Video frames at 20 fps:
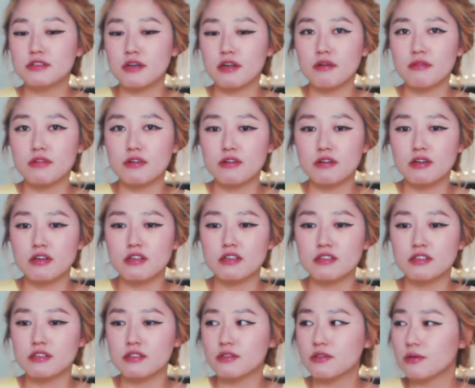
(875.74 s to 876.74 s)
so I don't know
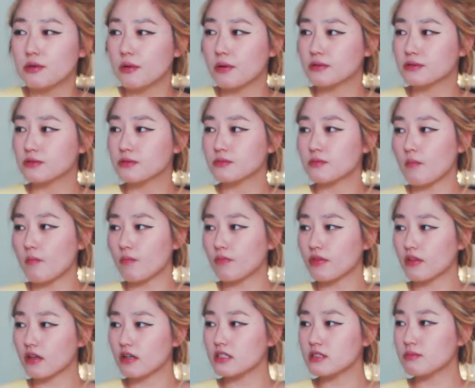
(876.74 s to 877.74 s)
what to do.
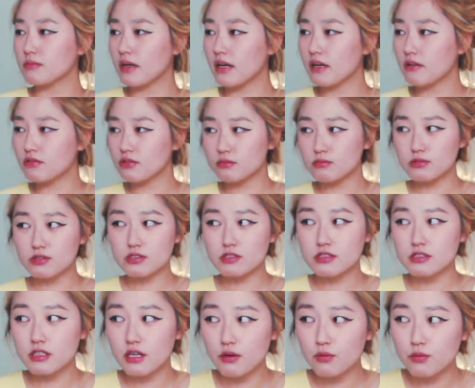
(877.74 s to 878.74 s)
Because my room
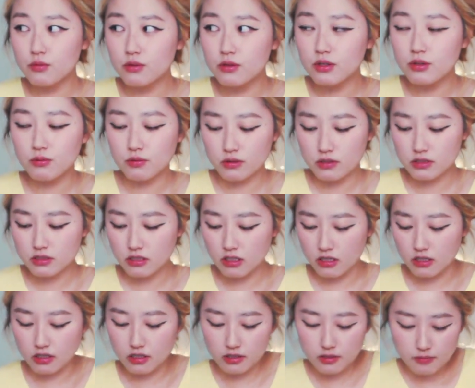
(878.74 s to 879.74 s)
just got really
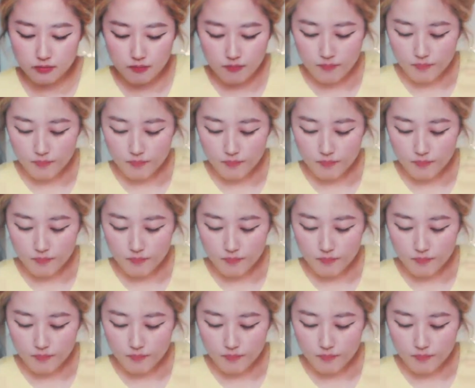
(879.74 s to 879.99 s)
dark.